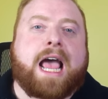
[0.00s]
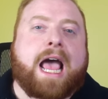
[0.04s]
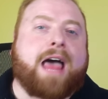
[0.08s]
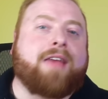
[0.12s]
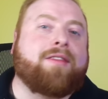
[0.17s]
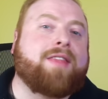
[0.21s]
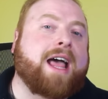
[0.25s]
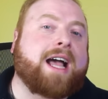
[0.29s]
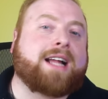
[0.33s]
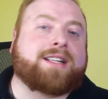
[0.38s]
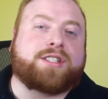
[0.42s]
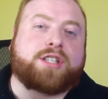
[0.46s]

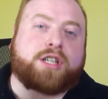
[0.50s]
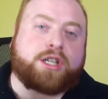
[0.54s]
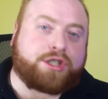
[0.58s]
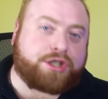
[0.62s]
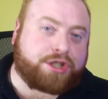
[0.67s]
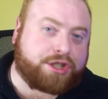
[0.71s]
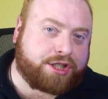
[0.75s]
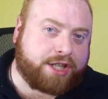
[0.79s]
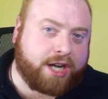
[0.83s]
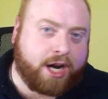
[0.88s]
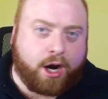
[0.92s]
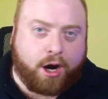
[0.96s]
and that's
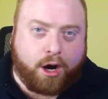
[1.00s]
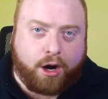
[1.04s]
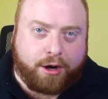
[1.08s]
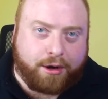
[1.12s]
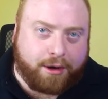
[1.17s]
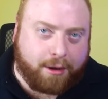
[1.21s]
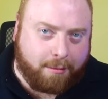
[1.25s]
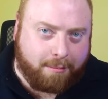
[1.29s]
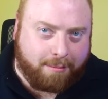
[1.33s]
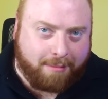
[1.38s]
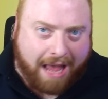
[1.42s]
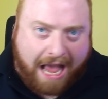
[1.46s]

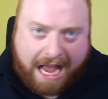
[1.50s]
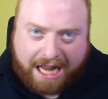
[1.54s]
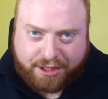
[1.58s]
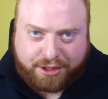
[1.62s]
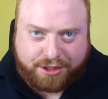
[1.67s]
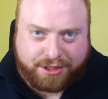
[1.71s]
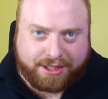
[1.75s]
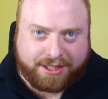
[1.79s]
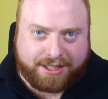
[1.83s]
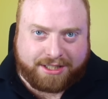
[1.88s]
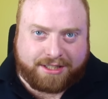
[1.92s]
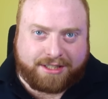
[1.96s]
shared
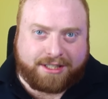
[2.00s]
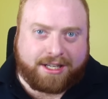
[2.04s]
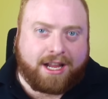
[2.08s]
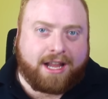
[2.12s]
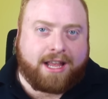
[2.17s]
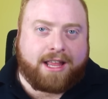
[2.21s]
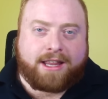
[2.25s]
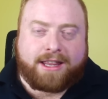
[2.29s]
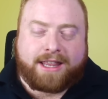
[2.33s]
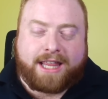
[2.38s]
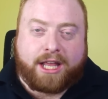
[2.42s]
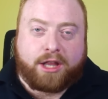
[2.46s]
matches.
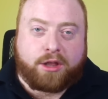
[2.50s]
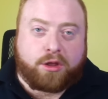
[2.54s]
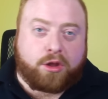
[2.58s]
They